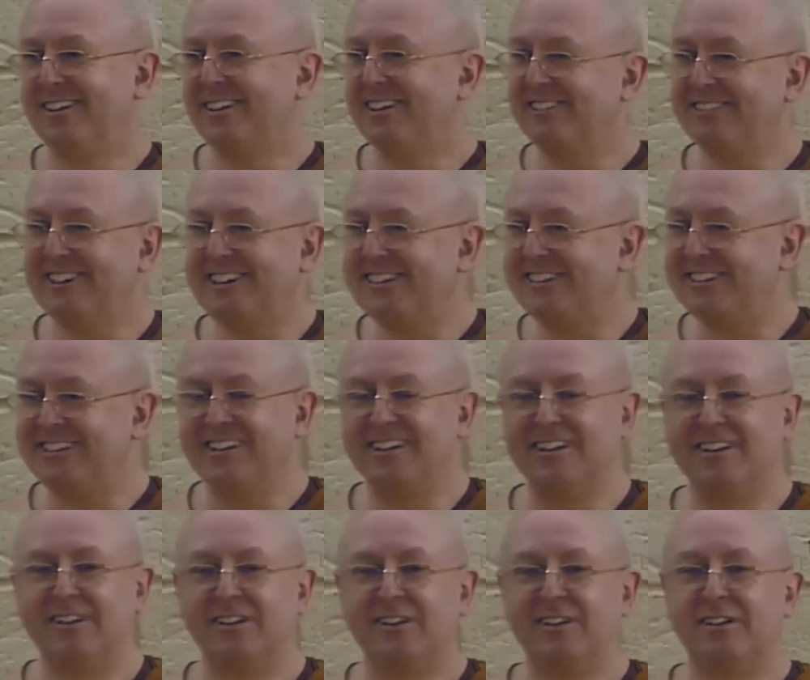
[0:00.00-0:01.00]
Crazy.
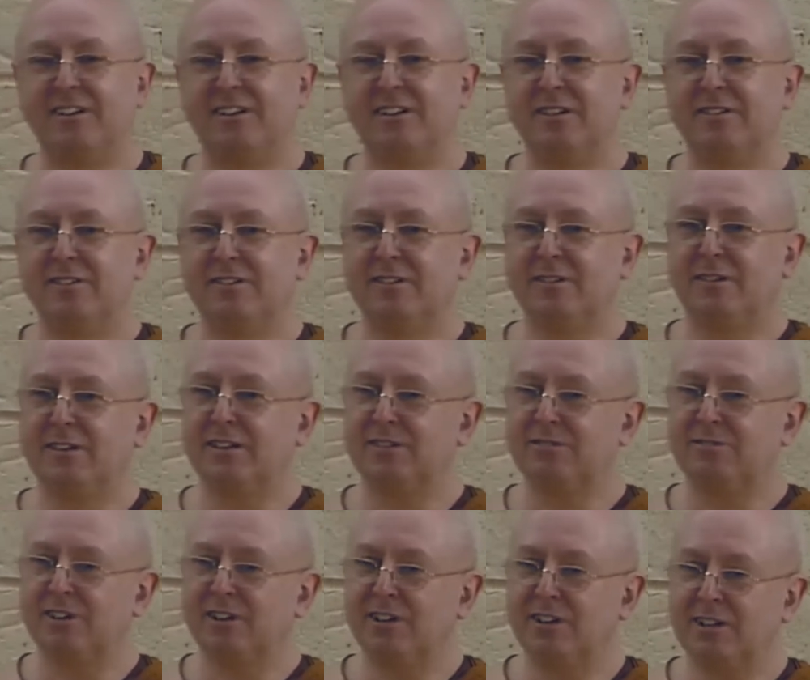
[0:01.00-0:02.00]
So
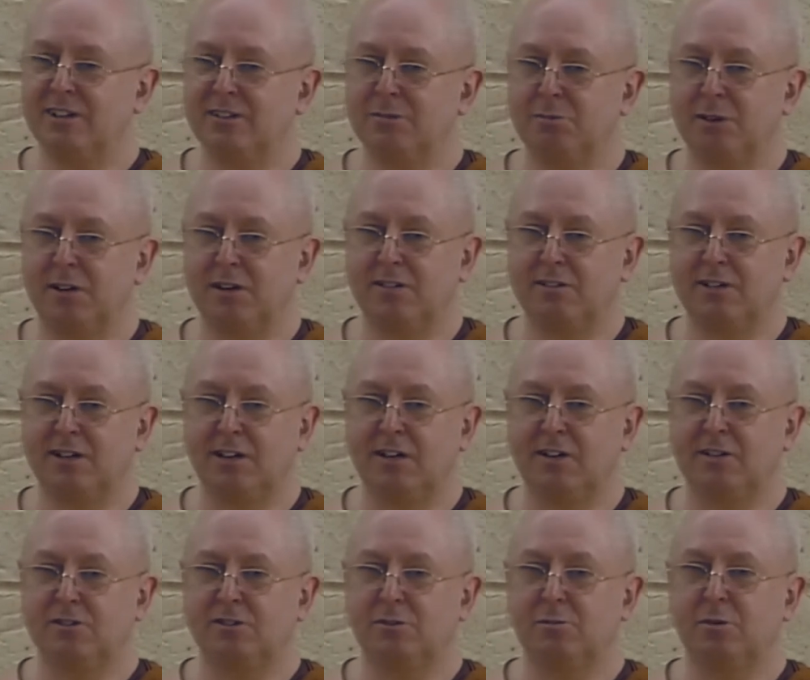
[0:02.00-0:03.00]
this really is meditating,
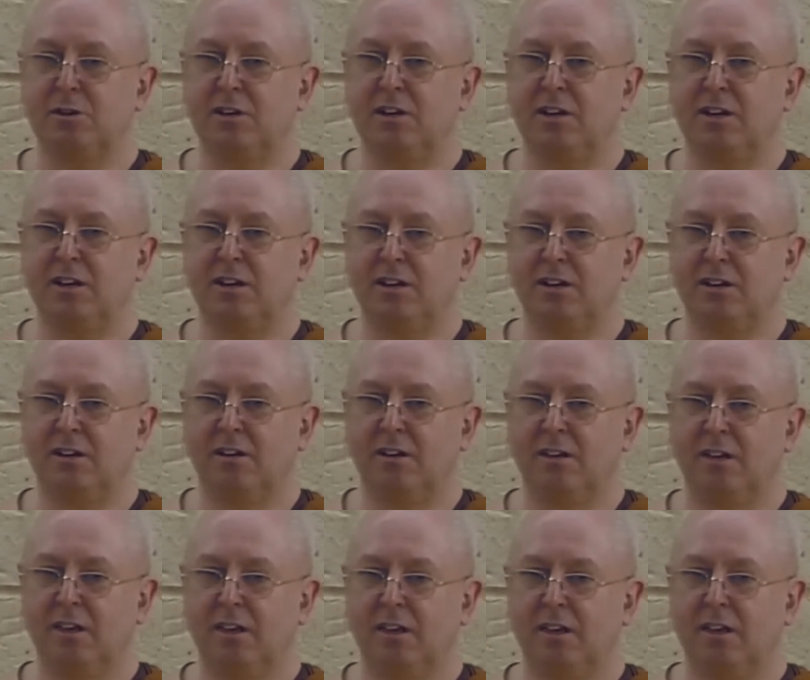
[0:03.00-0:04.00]
just being here.
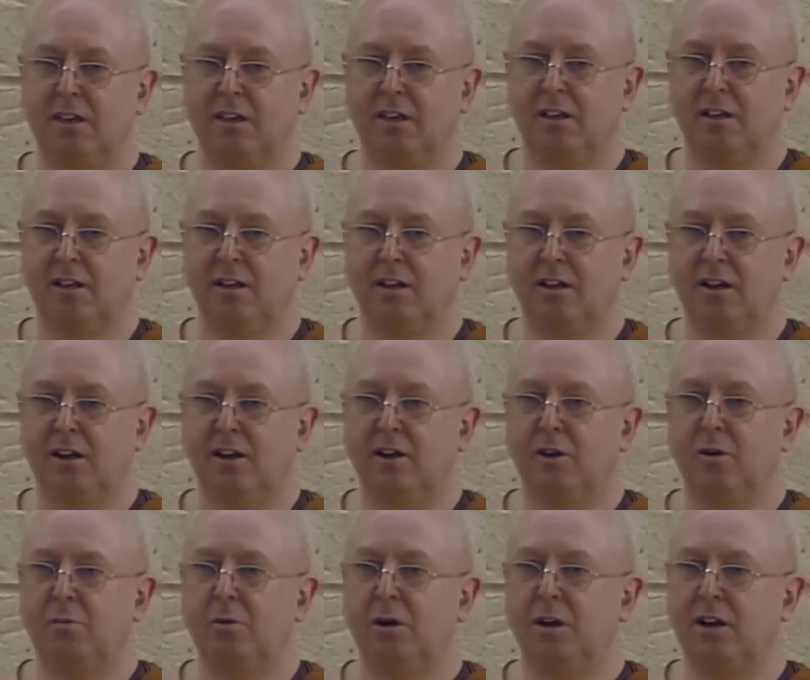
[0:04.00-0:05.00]
And
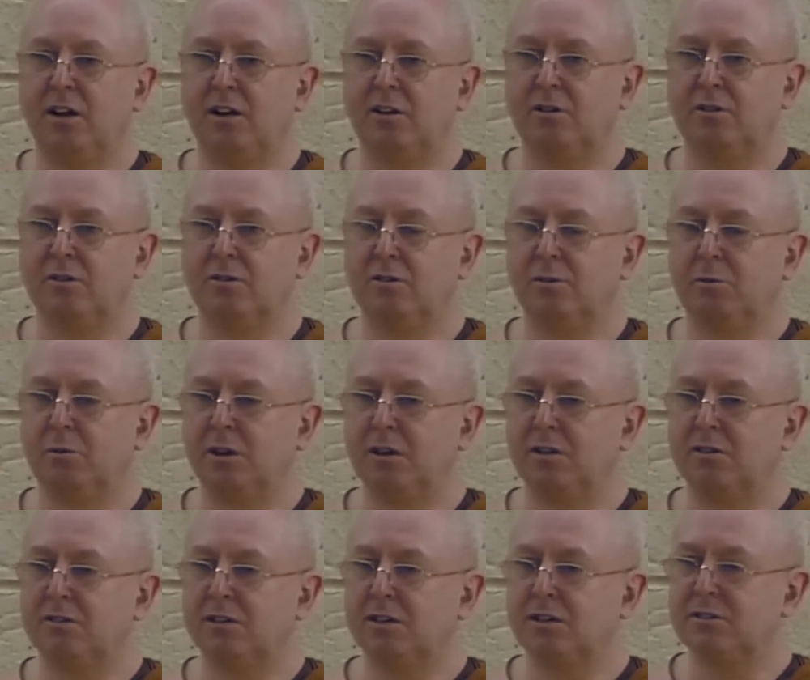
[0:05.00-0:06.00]
little by little, the
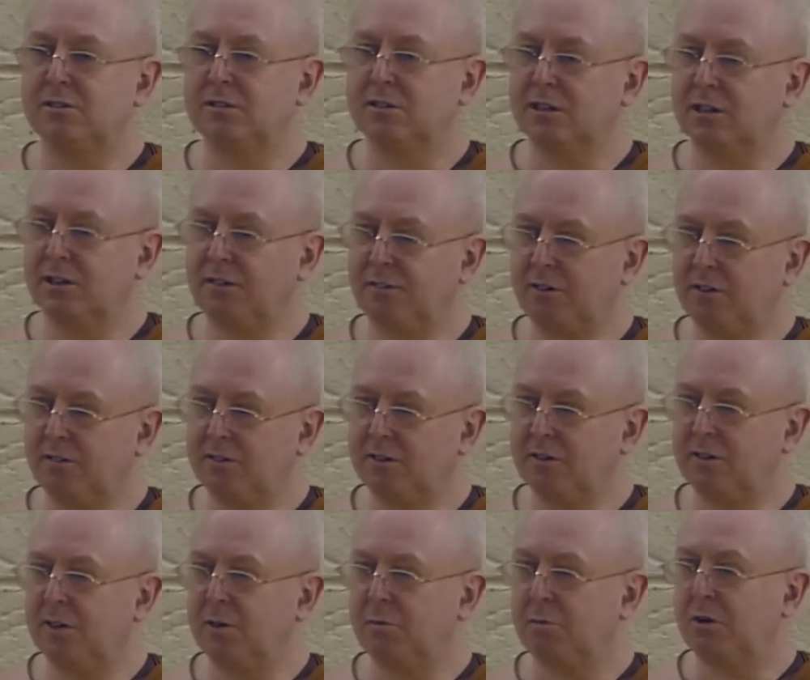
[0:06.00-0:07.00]
meditation gets very
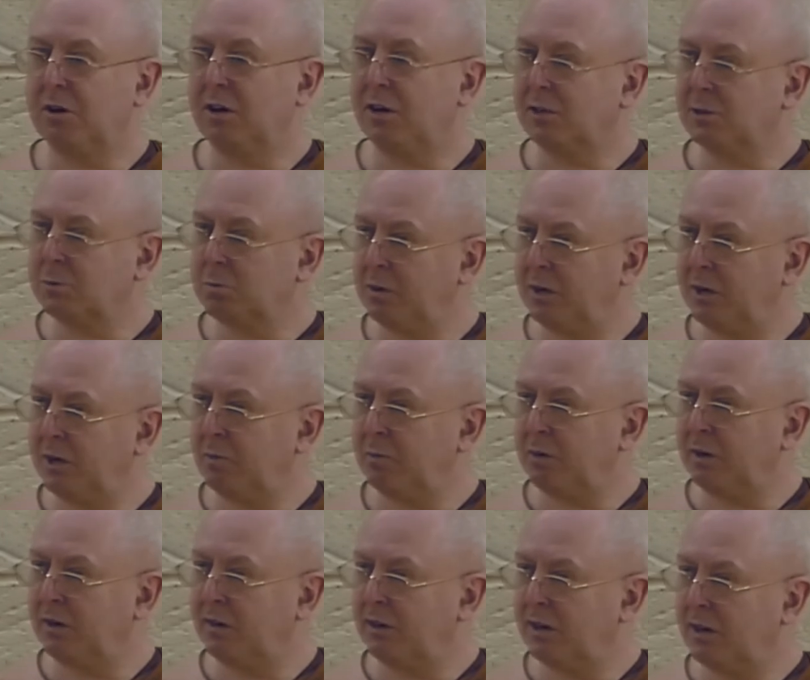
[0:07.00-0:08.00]
deep, and I'll explain
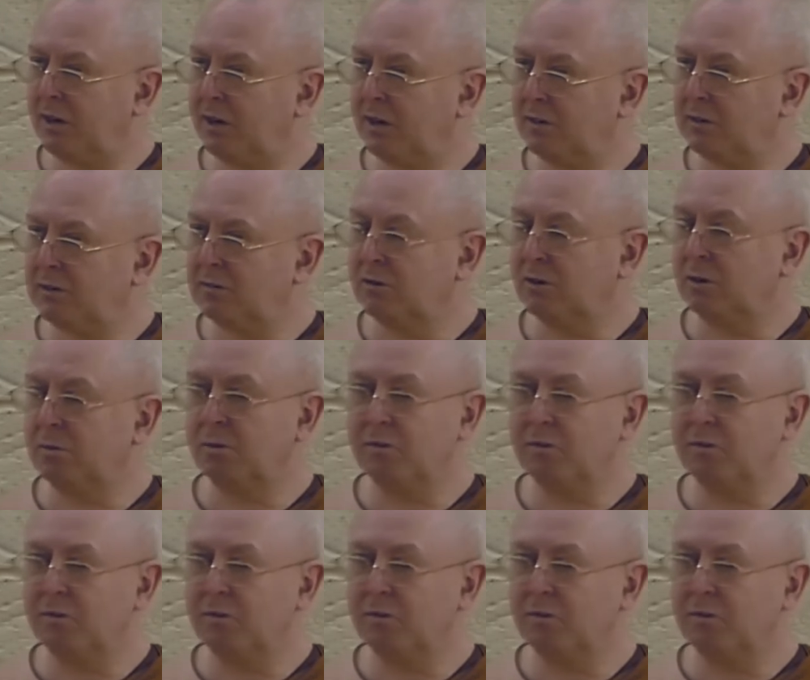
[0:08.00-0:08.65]
about that later on.